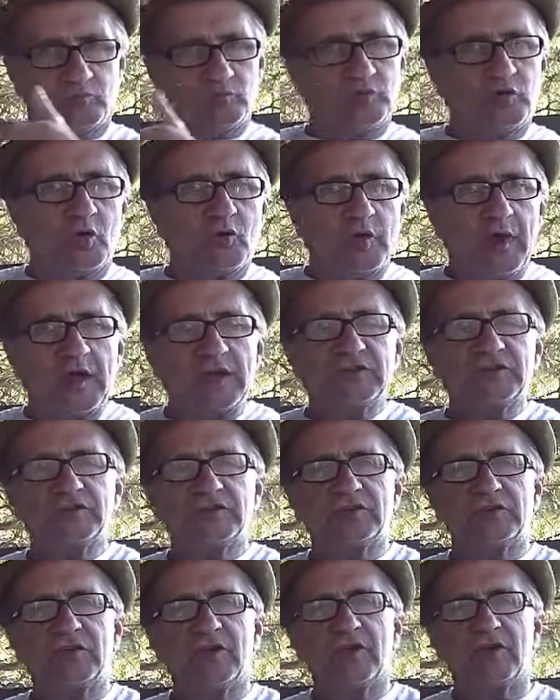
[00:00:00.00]

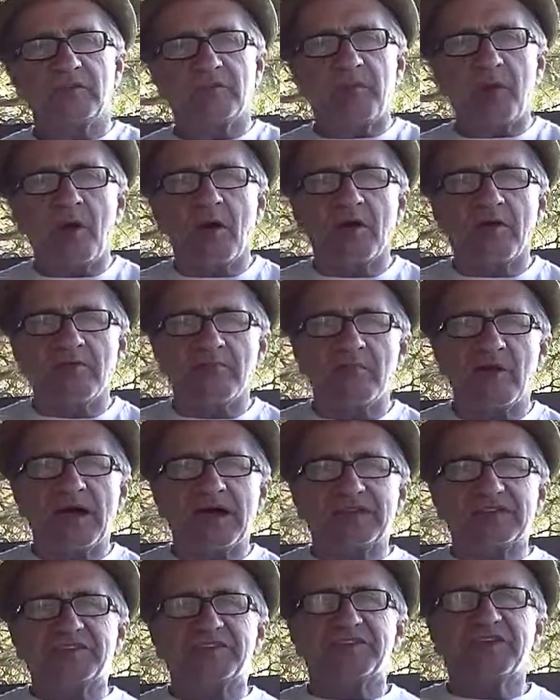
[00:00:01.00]
donation of part of
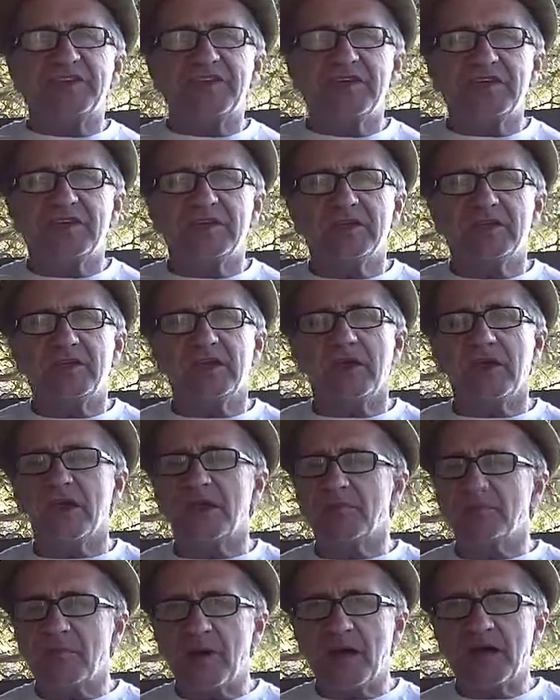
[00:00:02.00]
my seed,
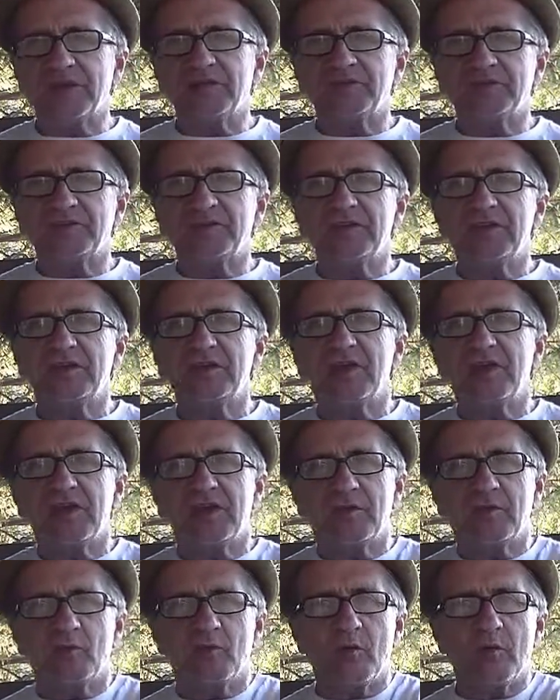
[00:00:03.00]
and my seed
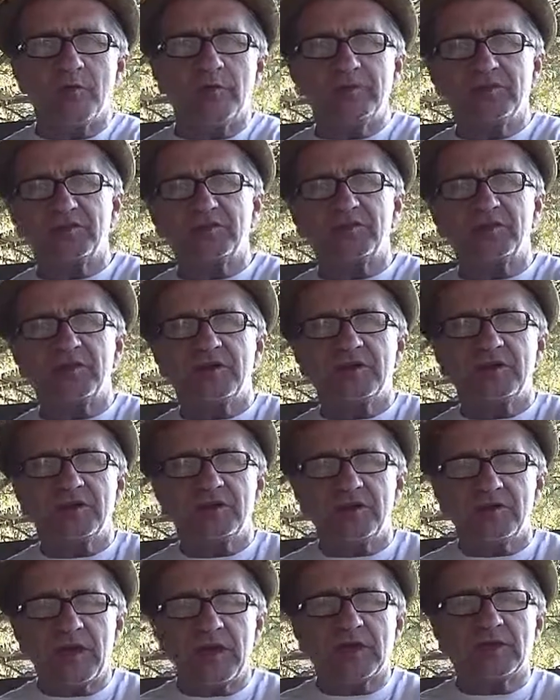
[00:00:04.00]
and a woman's seed
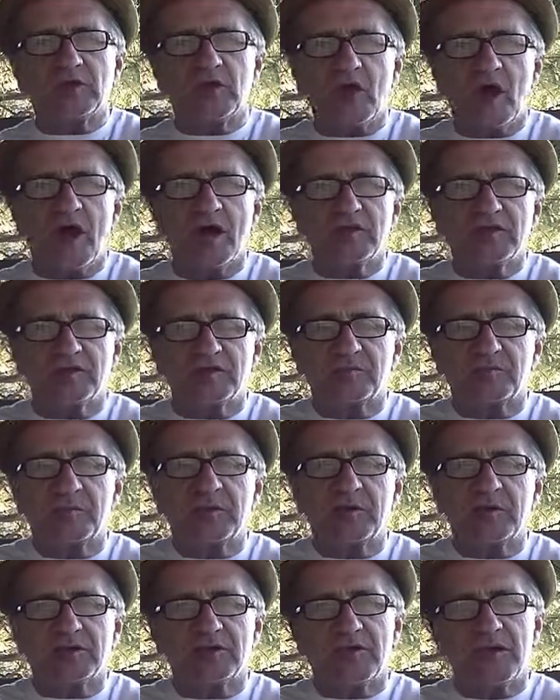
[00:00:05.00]
and God's
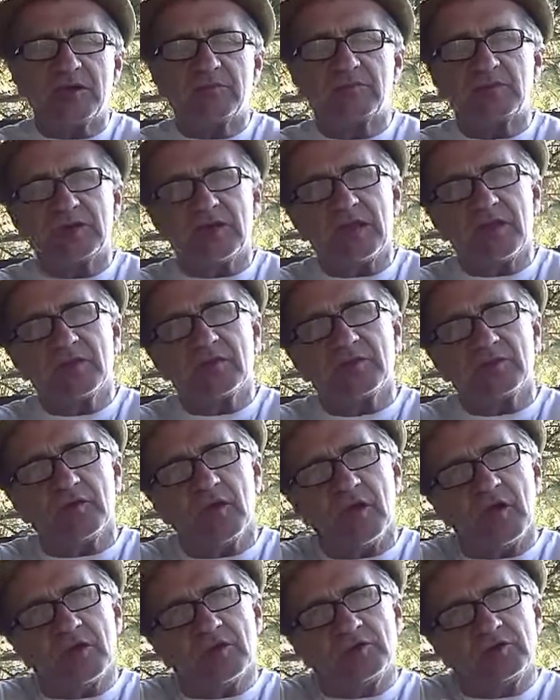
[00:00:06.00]
Spirit came together
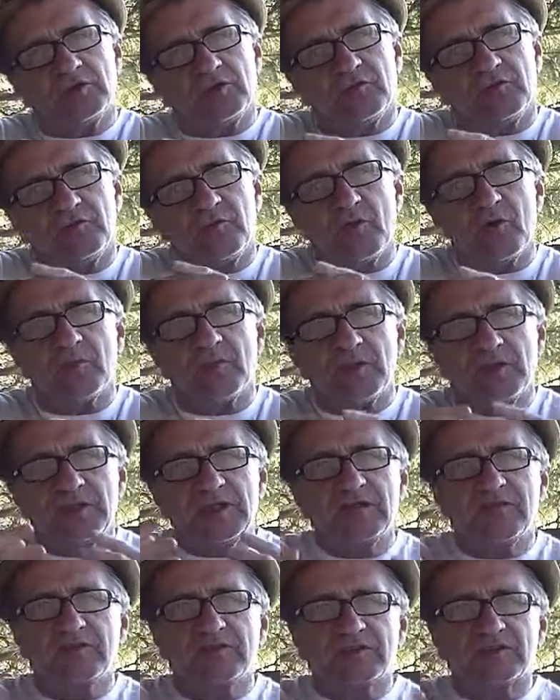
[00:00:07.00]
to form a
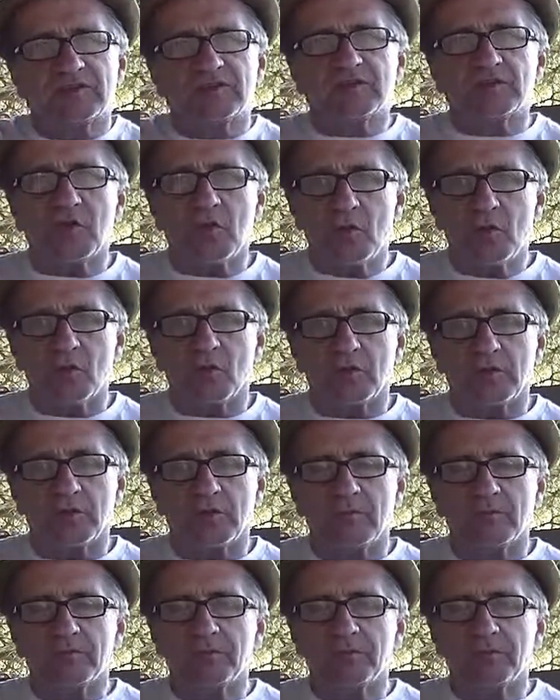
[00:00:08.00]
living soul,